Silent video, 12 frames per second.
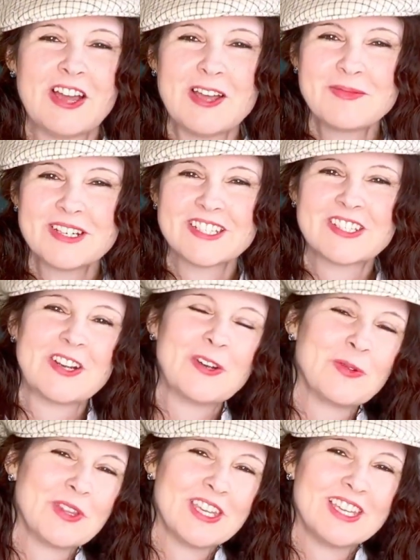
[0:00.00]
I'm going to
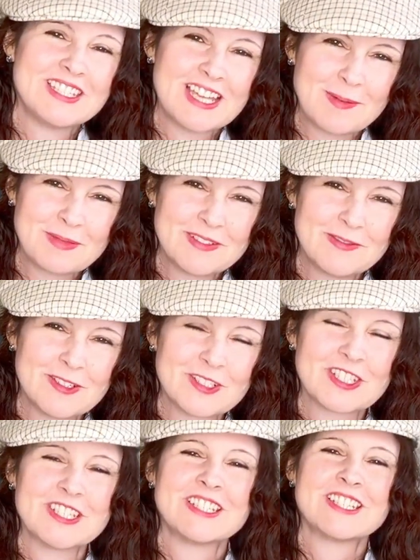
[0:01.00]
start with the adapted
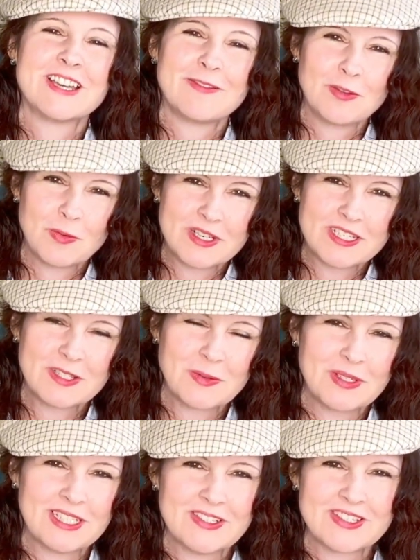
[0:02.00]
versions of The Wind in the
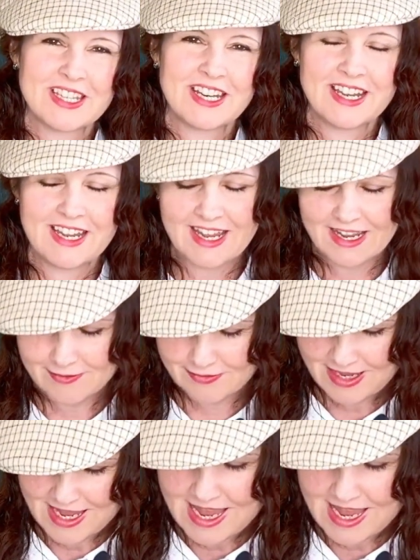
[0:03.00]
Willows that I have.